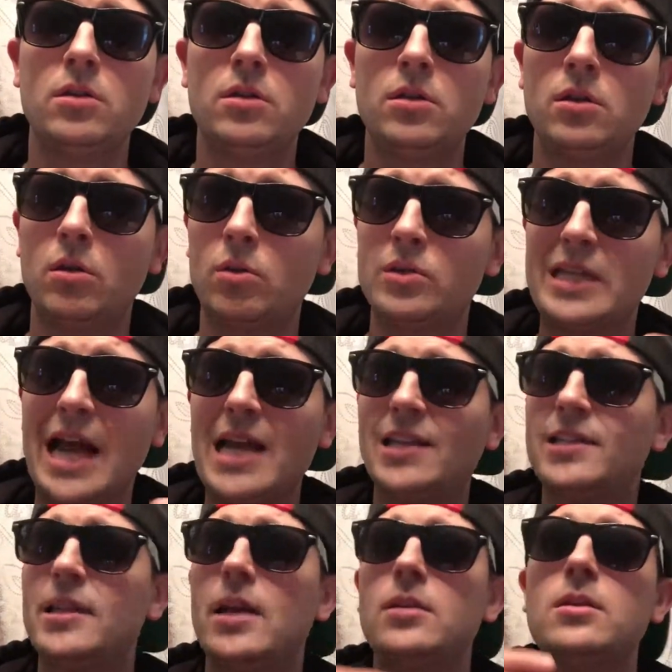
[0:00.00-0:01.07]

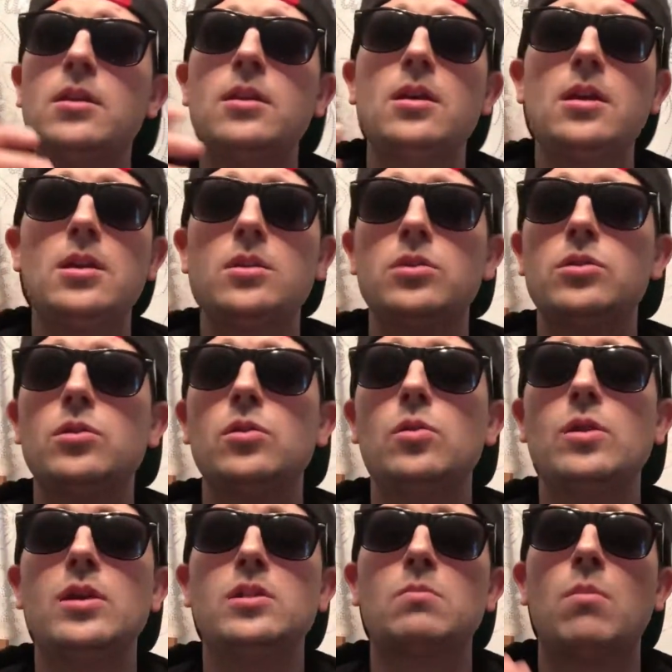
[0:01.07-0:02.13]
dissecting into
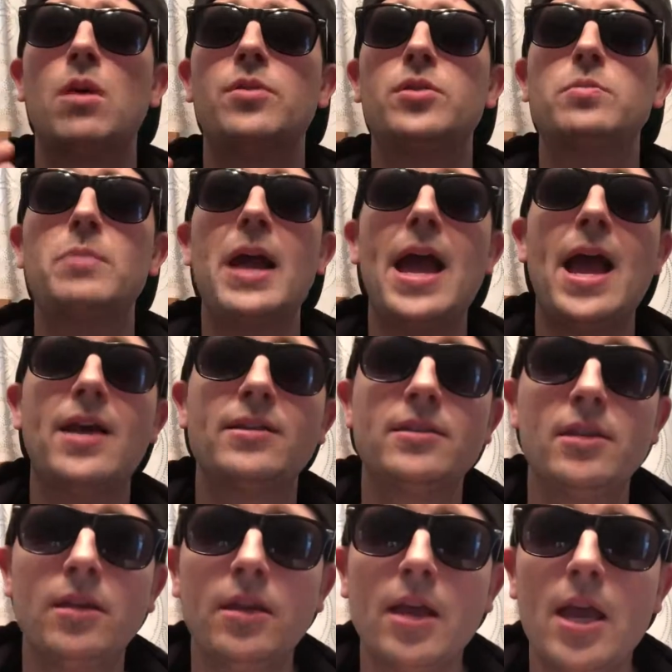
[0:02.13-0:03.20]
his mother's
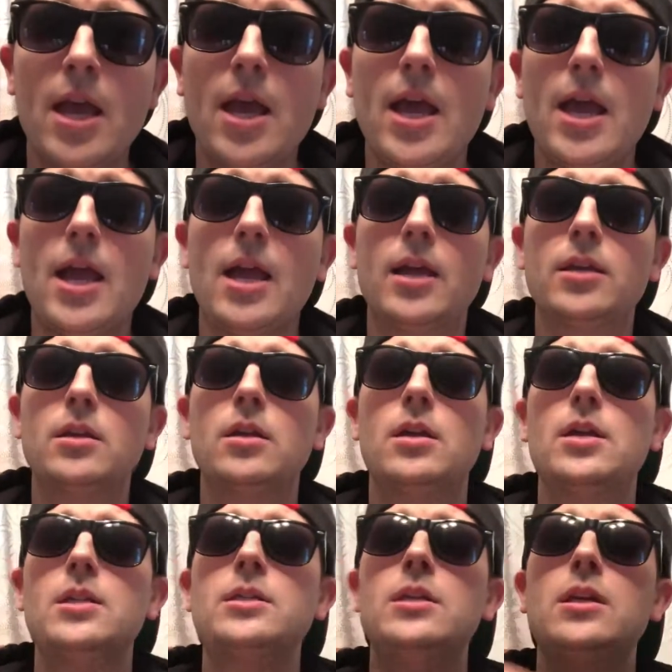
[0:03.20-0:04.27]
passing and
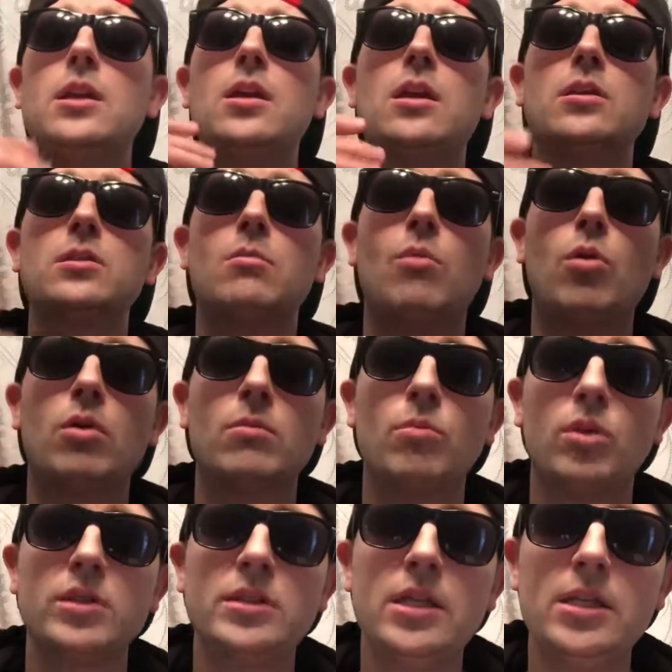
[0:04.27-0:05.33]
digging into more and
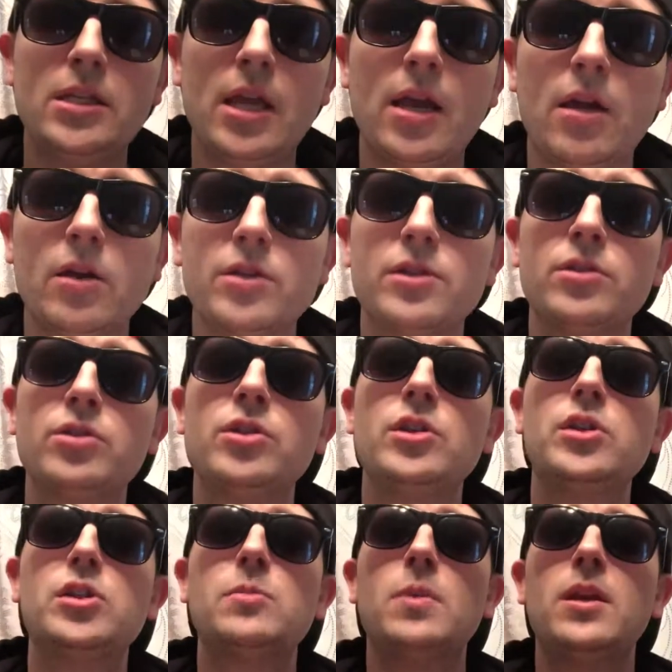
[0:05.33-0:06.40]
more details, and
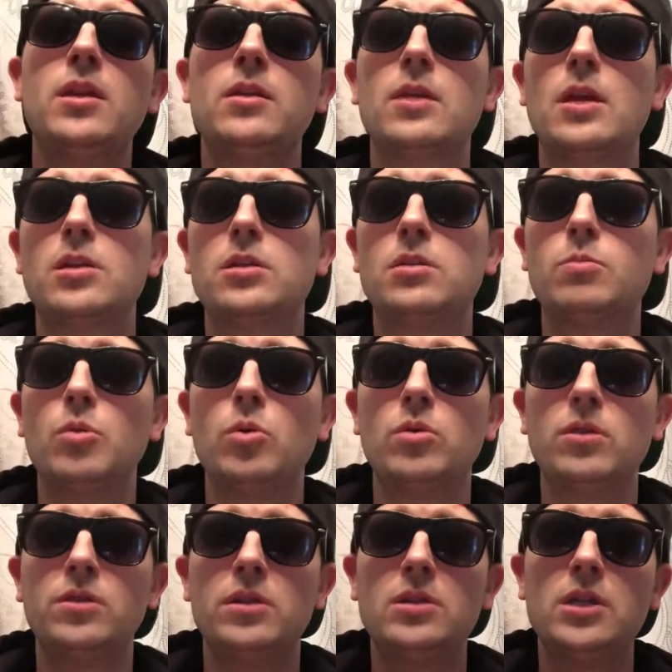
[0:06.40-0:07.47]
she's spinning that spoon
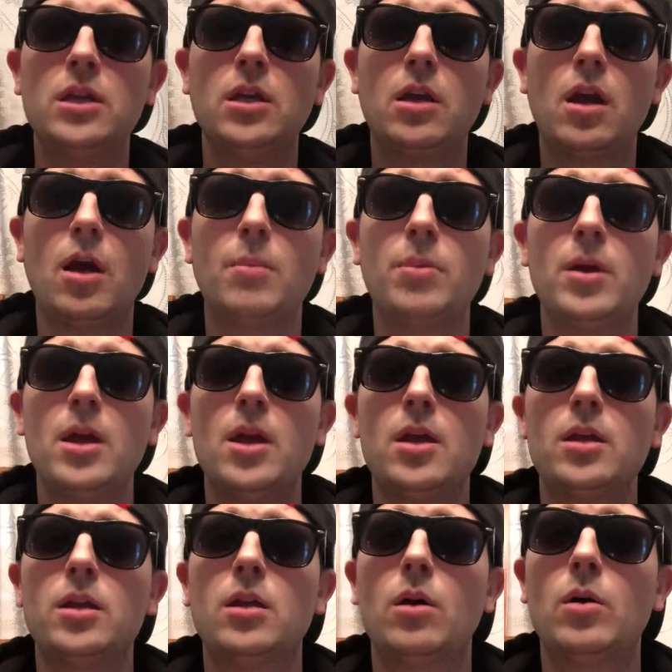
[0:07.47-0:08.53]
in the teacup.
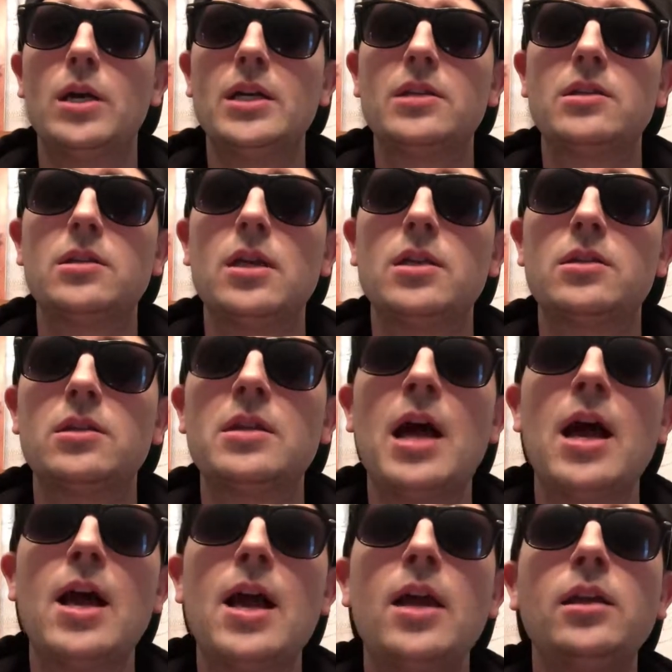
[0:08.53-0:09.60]
It's
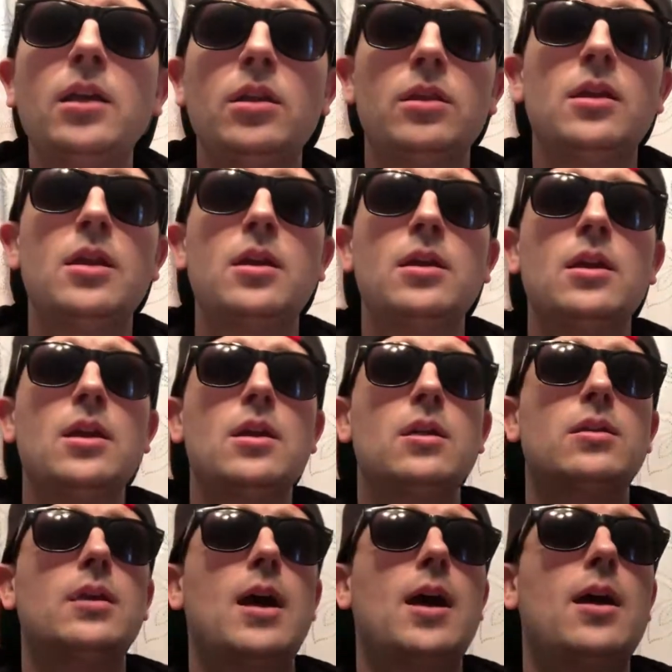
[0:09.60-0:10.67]
not anything
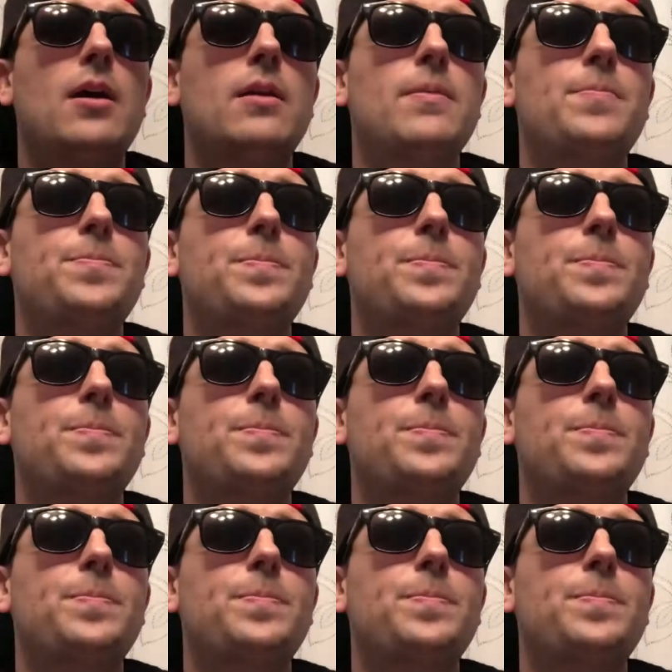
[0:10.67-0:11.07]
that